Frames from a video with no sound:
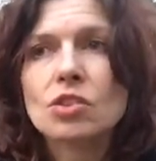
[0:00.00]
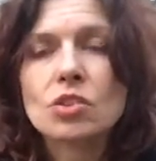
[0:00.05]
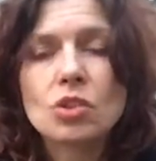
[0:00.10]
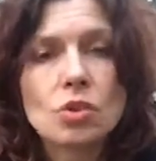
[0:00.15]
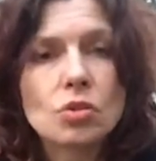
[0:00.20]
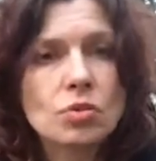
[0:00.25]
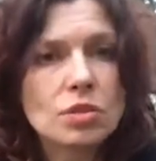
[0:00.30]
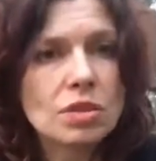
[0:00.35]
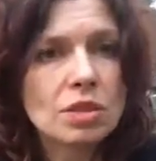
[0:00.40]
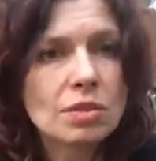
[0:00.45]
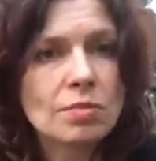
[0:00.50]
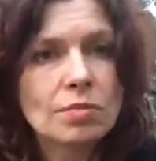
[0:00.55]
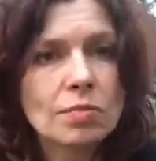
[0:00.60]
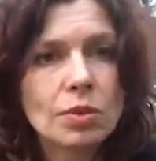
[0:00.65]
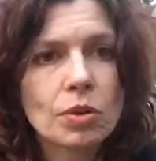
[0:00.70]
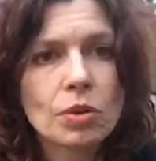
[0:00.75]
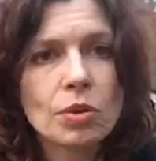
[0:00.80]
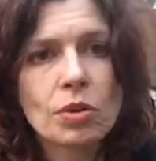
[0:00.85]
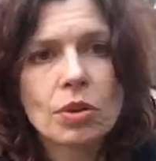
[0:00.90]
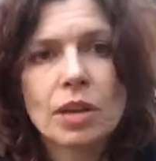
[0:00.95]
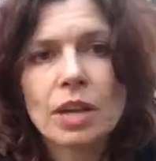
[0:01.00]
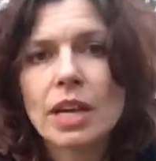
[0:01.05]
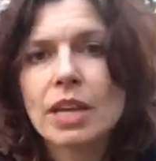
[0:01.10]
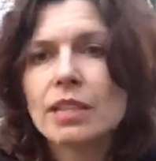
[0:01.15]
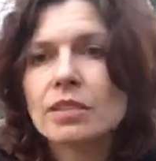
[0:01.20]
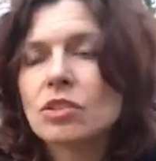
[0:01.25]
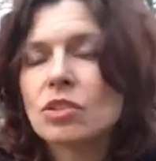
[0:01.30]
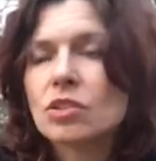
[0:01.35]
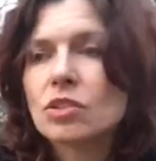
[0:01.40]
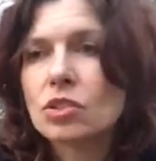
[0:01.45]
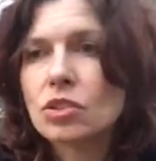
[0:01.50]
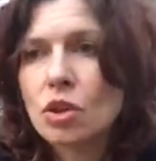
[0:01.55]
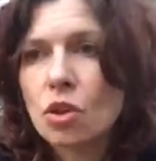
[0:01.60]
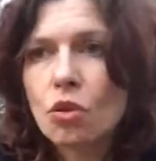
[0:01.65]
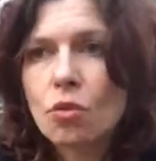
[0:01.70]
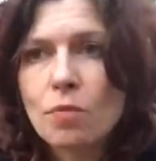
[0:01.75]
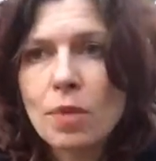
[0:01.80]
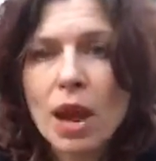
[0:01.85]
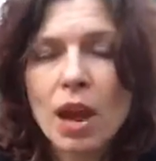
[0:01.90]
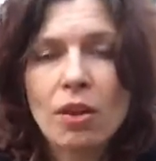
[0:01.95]
so simple and
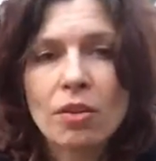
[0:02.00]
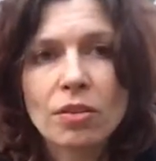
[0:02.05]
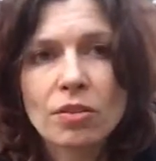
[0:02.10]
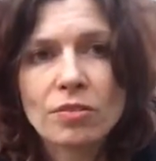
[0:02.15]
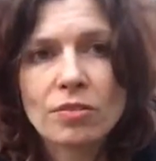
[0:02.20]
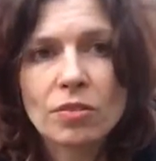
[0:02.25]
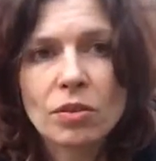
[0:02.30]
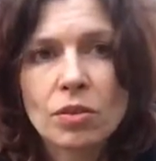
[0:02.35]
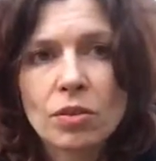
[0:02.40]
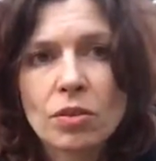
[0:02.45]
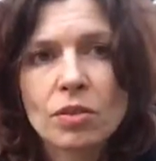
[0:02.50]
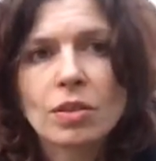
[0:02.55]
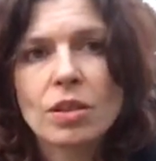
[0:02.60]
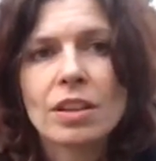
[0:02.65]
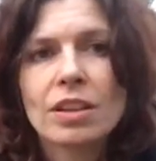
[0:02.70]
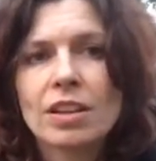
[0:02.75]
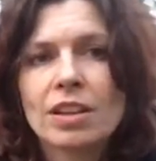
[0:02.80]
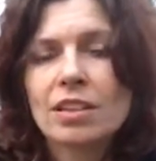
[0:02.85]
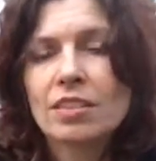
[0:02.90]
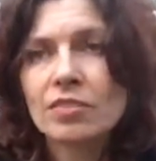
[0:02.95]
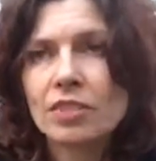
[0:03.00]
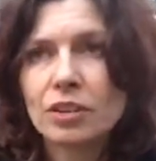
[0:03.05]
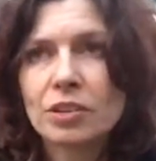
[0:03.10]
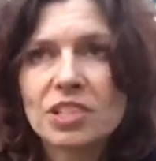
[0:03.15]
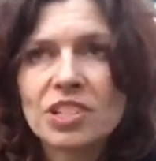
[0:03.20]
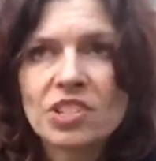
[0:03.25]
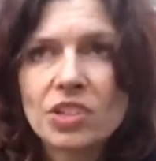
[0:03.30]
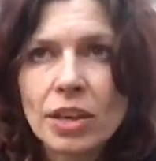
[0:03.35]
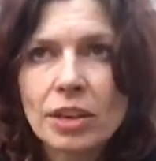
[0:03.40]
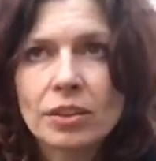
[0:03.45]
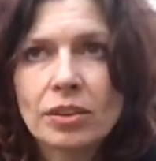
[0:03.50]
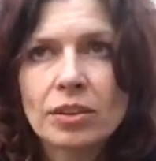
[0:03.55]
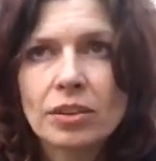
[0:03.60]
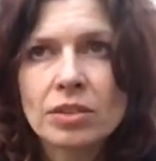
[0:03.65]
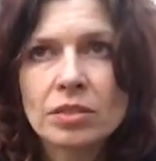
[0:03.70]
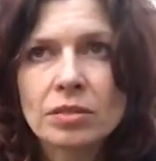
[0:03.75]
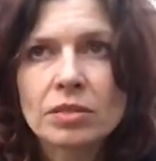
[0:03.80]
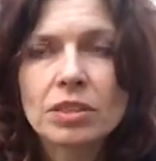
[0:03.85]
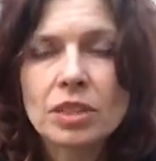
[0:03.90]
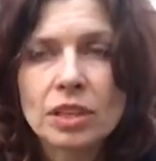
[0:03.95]
so powerful, very
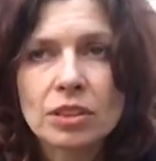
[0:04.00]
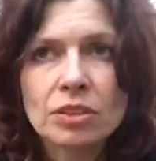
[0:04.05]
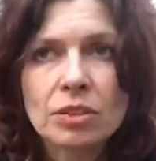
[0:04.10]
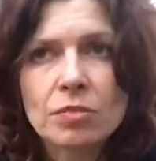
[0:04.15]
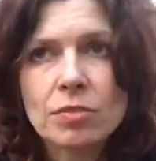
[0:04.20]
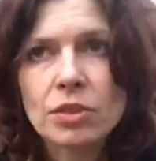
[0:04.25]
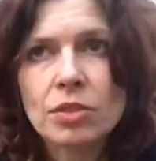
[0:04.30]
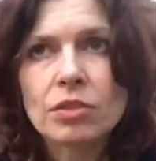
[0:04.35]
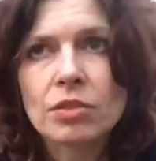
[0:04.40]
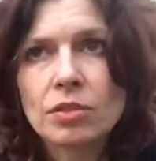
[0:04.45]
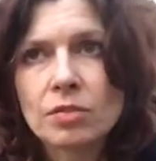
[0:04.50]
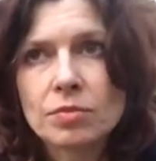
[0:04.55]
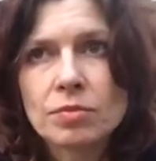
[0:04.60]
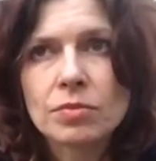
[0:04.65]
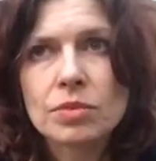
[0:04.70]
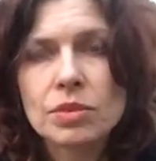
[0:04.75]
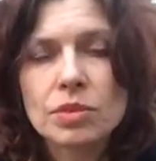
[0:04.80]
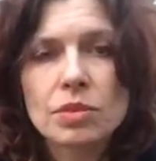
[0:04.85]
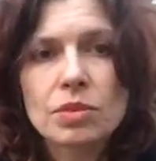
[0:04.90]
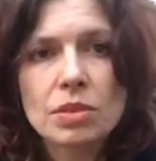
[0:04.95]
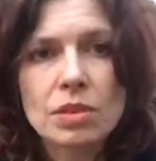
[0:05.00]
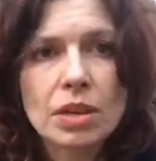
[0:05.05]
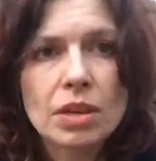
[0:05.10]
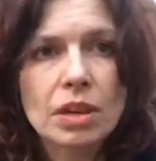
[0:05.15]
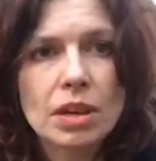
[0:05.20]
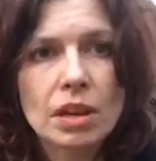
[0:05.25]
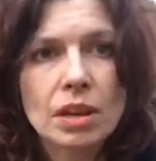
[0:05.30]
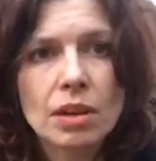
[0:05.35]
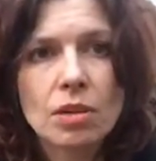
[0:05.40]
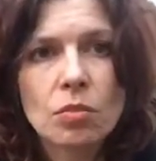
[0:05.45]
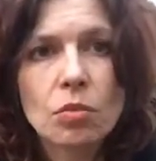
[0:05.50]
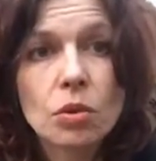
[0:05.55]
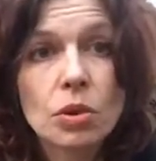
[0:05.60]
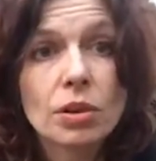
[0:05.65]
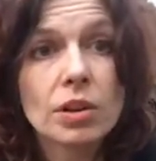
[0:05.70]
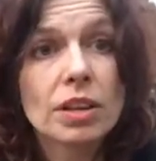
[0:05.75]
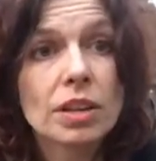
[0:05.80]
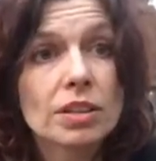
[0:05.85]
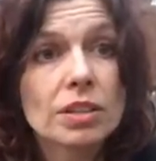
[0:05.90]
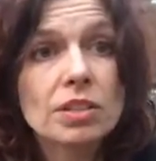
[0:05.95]
subtle. Dr. Milgram's uh,
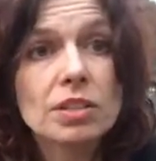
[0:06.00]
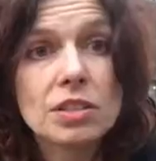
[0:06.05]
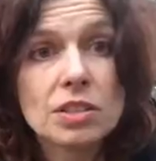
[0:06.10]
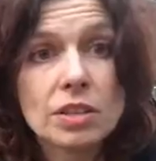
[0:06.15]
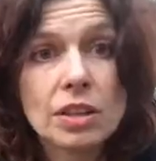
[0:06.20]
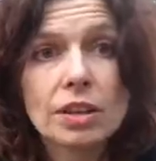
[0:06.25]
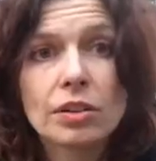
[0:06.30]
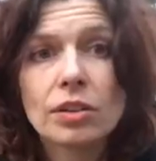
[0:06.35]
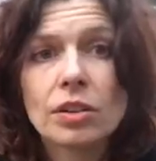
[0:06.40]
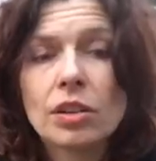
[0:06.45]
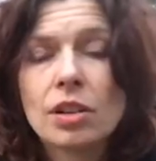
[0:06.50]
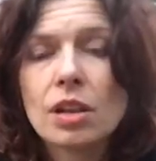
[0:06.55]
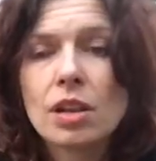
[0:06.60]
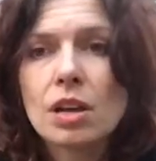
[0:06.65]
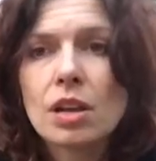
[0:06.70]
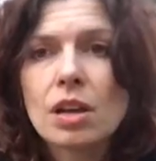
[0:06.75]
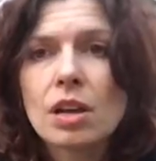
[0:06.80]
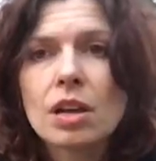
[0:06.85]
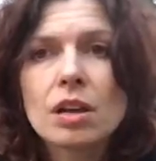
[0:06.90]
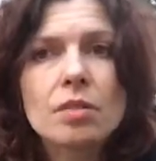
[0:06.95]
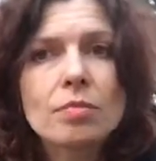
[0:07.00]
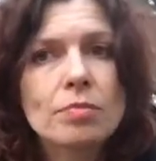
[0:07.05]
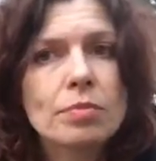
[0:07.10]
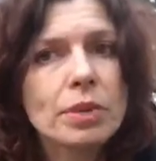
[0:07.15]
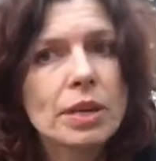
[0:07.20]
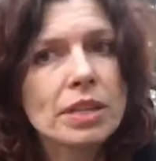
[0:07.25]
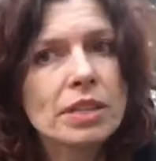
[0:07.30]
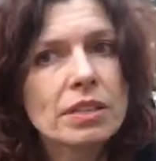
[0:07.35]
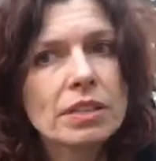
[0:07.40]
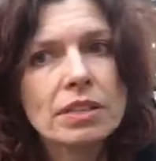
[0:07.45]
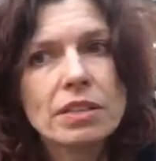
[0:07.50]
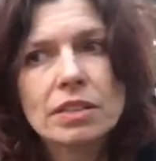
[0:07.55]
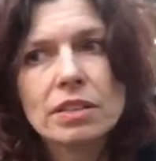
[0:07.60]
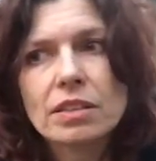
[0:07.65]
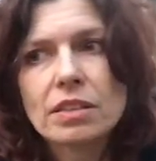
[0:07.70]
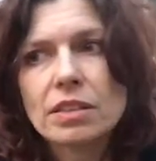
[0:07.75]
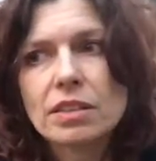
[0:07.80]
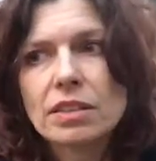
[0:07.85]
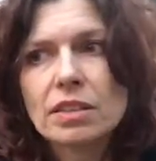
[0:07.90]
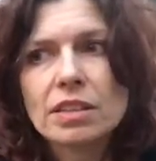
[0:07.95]
work is subtle, but
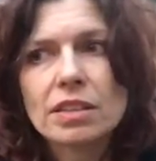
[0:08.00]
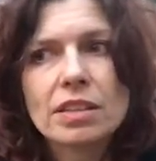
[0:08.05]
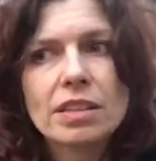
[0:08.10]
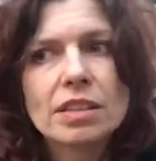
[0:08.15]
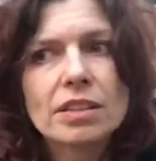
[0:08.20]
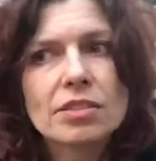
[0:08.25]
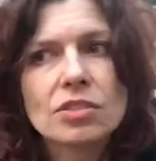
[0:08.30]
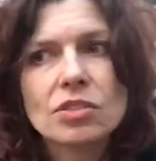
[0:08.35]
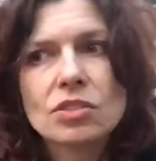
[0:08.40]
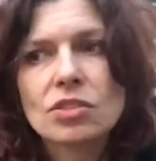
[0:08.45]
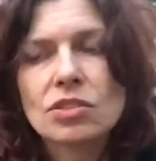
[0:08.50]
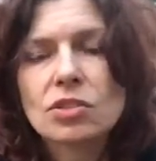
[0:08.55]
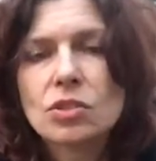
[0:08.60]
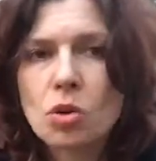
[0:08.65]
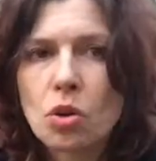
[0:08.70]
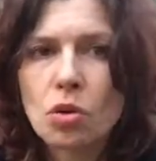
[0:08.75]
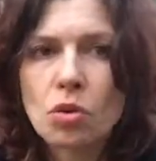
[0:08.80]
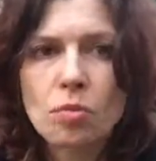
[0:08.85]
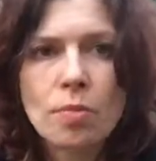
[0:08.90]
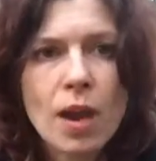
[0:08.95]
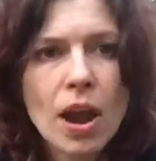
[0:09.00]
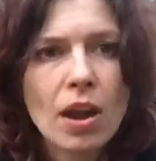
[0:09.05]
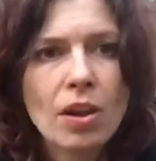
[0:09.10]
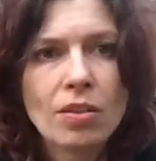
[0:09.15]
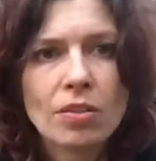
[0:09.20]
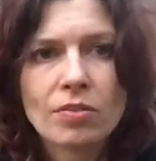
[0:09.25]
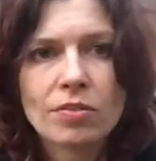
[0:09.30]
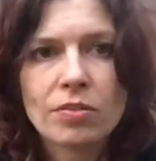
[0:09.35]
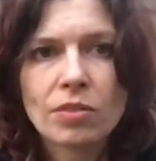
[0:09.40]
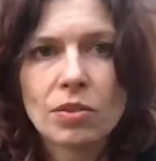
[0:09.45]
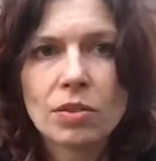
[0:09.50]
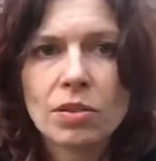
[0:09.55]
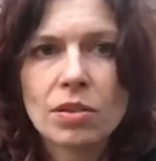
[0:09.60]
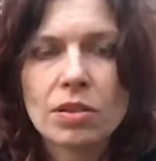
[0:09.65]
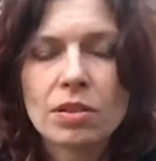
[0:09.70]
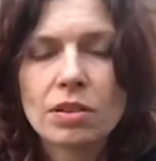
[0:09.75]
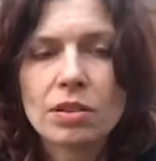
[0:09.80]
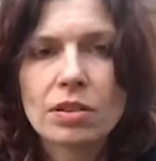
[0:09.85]
so powerful.